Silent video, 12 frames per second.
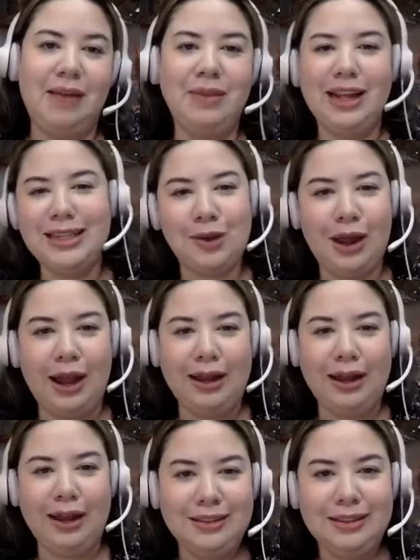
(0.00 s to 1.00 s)
Yeah, that's
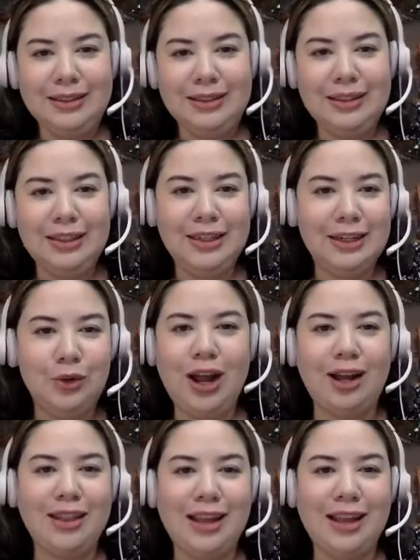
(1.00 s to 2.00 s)
okay.
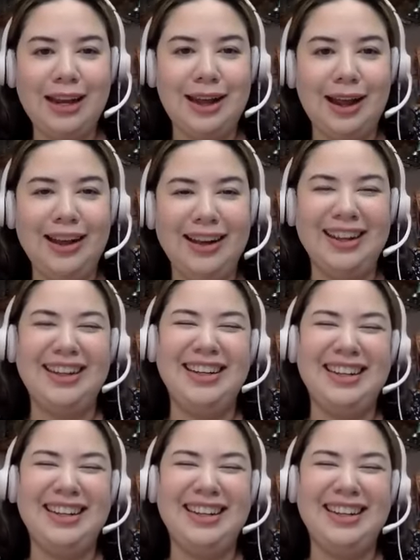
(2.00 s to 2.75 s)
We got the idea.